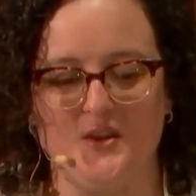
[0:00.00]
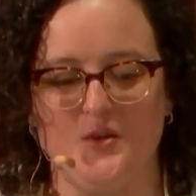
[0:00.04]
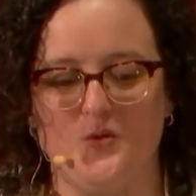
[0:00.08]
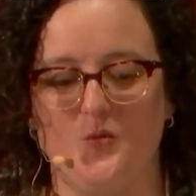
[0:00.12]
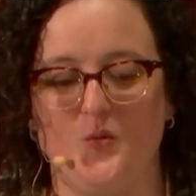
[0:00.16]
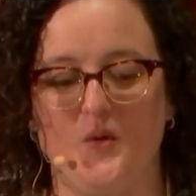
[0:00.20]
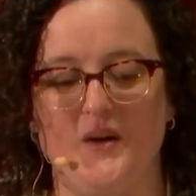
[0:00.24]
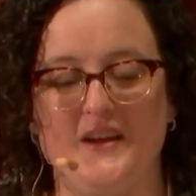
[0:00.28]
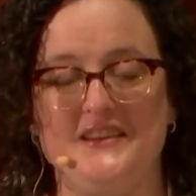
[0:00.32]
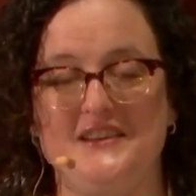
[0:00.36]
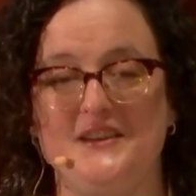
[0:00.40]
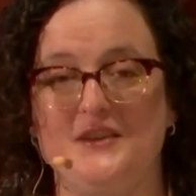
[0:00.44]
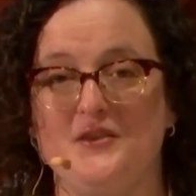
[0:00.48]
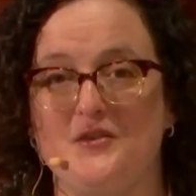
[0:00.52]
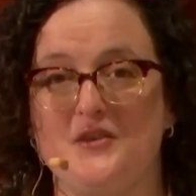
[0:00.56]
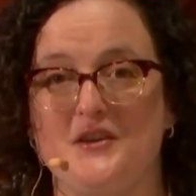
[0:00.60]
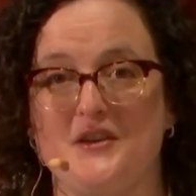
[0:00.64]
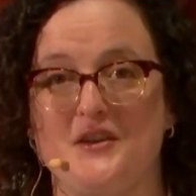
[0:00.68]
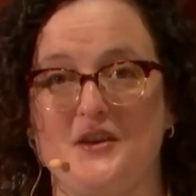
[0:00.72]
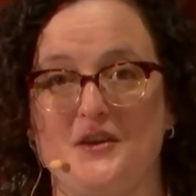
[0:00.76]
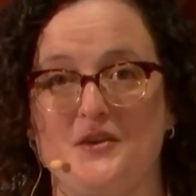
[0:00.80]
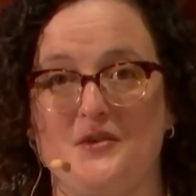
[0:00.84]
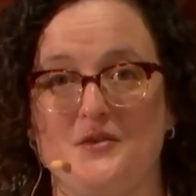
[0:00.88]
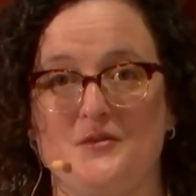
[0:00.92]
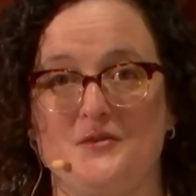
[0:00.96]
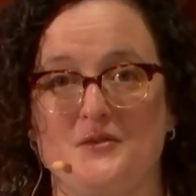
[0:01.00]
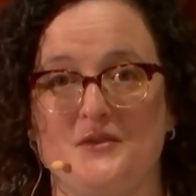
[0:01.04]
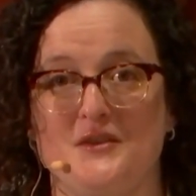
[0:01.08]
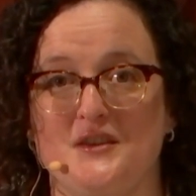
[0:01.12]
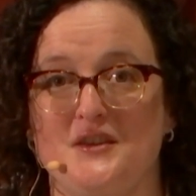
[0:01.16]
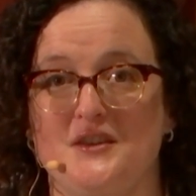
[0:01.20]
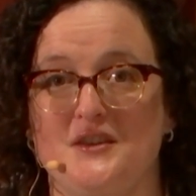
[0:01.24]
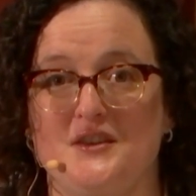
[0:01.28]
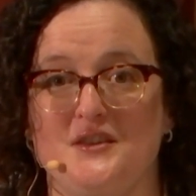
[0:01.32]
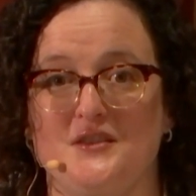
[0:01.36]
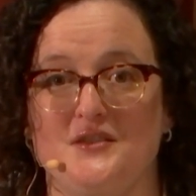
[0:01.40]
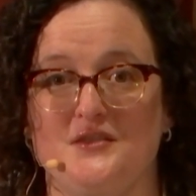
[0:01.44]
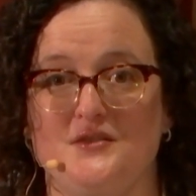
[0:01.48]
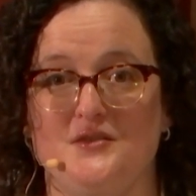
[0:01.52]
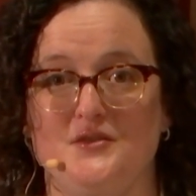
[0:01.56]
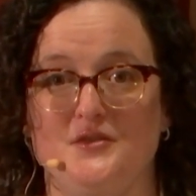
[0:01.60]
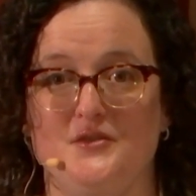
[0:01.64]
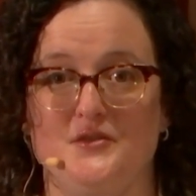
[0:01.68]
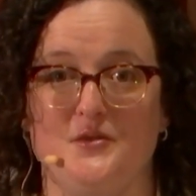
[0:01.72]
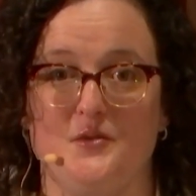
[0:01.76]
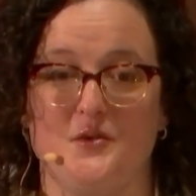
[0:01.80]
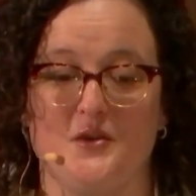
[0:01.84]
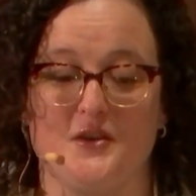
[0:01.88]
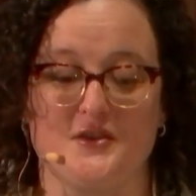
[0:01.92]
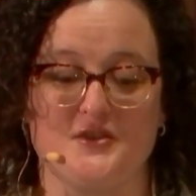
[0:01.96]
1 year ago, New
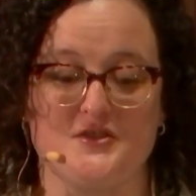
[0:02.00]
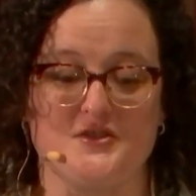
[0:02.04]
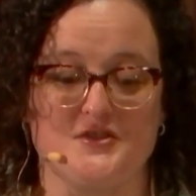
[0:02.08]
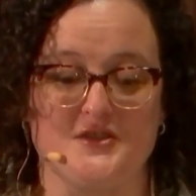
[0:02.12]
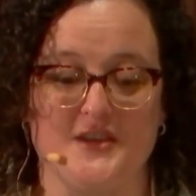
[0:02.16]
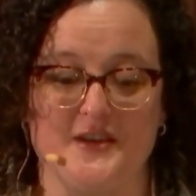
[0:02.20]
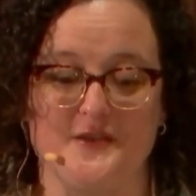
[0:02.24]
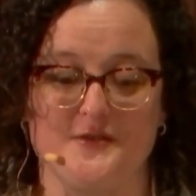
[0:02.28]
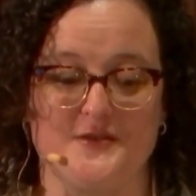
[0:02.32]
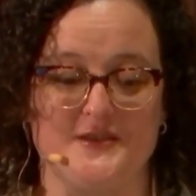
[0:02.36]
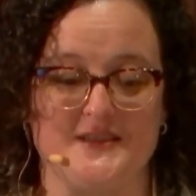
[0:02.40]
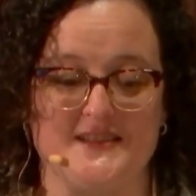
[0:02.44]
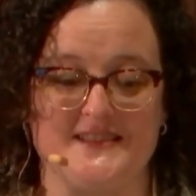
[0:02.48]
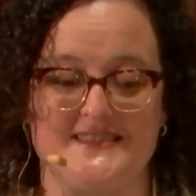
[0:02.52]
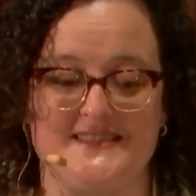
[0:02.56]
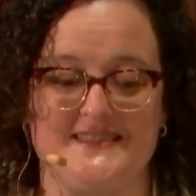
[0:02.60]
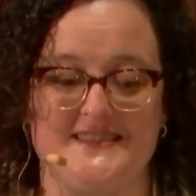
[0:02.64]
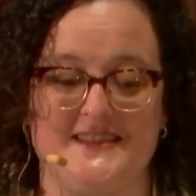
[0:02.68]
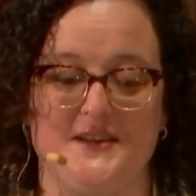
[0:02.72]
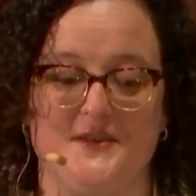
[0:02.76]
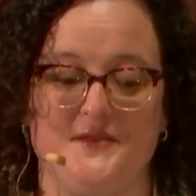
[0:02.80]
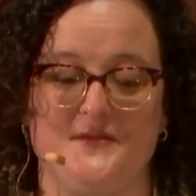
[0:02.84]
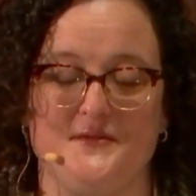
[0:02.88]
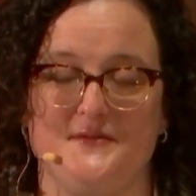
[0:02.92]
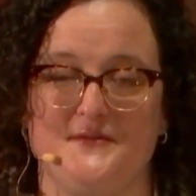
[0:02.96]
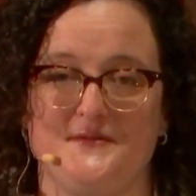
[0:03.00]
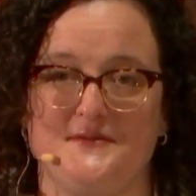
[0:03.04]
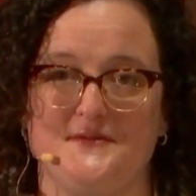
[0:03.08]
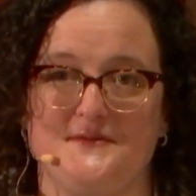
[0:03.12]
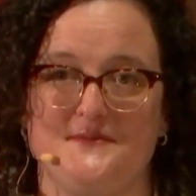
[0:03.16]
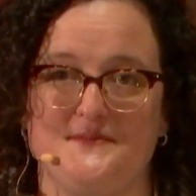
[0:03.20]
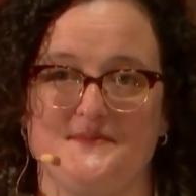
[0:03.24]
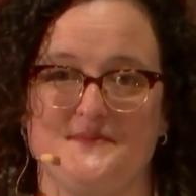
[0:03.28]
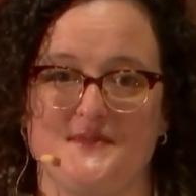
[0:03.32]
York shuttered itself,